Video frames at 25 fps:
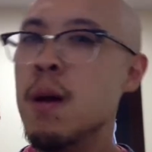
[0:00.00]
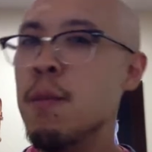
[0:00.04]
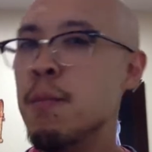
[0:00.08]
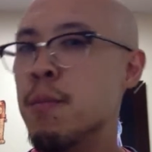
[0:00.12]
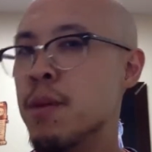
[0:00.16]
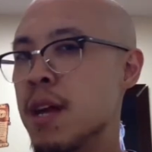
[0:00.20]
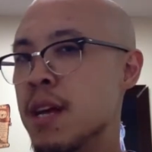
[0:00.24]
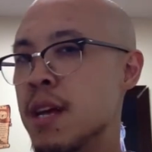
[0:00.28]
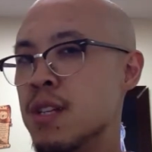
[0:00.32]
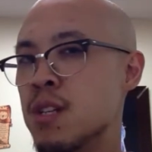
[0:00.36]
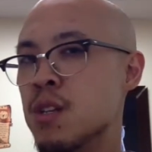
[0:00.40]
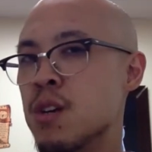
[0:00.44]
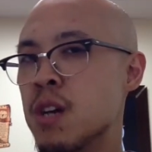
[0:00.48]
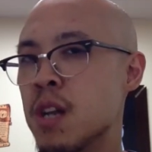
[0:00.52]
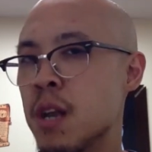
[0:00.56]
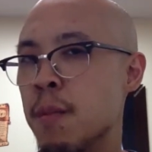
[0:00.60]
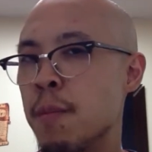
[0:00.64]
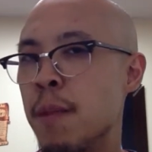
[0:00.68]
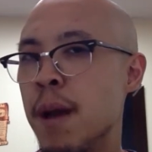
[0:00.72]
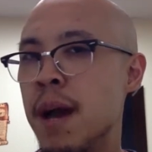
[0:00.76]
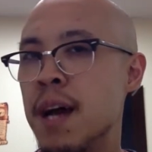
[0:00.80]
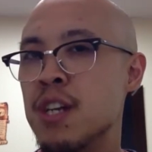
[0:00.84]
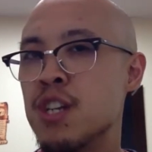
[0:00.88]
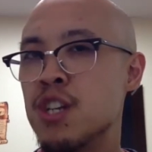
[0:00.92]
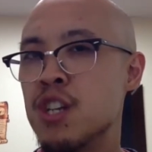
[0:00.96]
but as you can
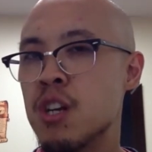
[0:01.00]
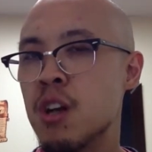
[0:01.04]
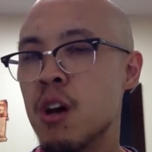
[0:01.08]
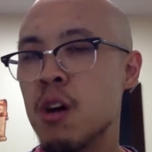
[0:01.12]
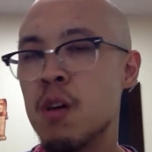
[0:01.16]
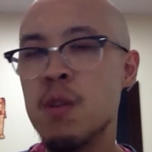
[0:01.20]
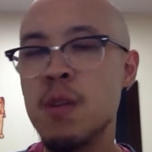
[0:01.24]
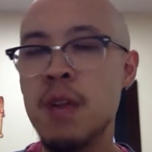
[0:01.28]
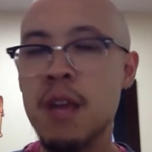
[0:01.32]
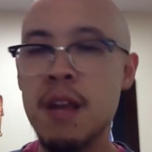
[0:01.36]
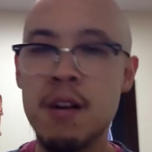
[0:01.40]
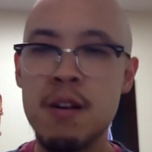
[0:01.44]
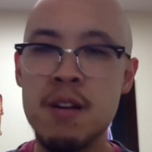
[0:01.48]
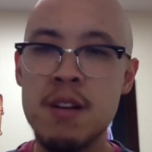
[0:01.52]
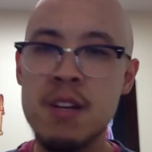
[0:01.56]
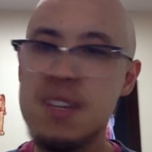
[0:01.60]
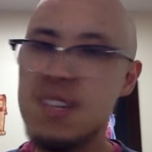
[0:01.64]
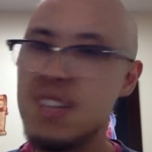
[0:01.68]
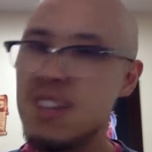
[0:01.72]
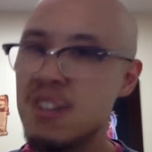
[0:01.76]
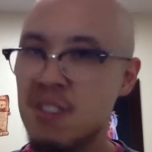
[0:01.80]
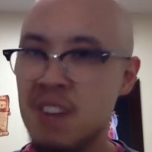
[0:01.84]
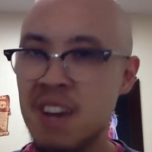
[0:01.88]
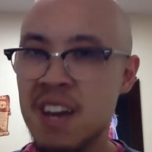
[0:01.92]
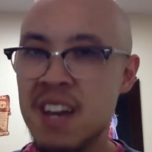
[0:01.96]
imagine, all the areas
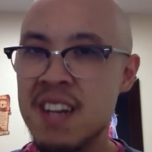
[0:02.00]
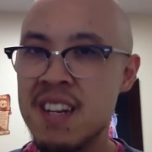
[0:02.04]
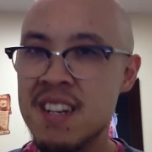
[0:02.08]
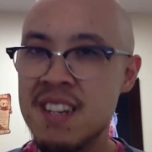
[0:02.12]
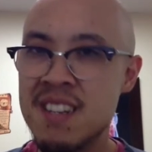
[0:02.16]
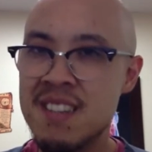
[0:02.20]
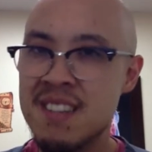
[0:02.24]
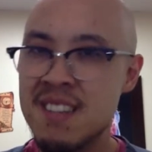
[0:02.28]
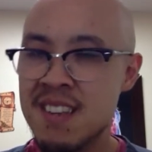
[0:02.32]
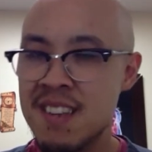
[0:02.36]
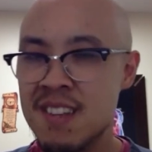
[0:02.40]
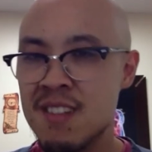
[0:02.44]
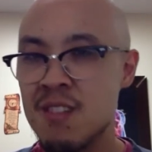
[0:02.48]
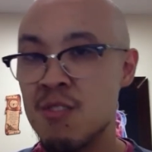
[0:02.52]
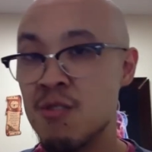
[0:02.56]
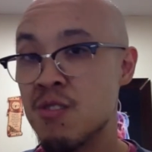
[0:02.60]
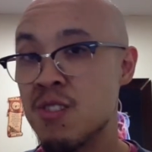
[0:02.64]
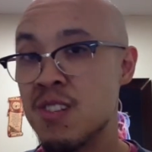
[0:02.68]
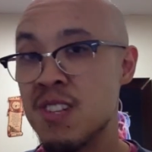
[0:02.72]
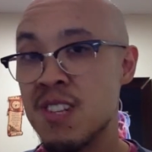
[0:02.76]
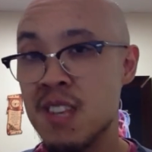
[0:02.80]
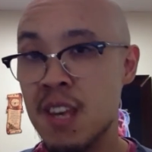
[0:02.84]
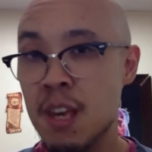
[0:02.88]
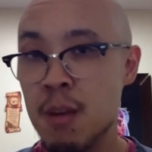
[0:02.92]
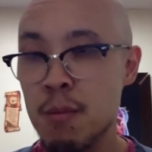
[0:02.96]
that are kind of diseased or
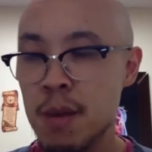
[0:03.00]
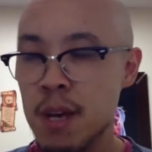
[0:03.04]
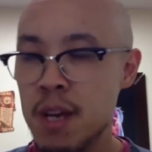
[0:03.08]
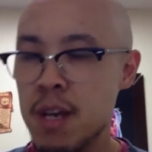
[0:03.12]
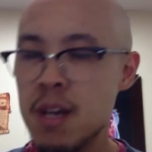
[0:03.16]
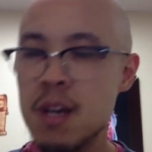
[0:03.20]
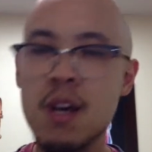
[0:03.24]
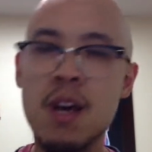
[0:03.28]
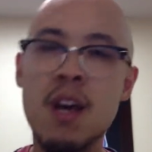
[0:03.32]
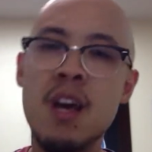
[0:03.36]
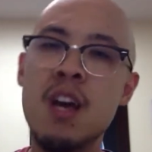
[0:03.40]
ischemic,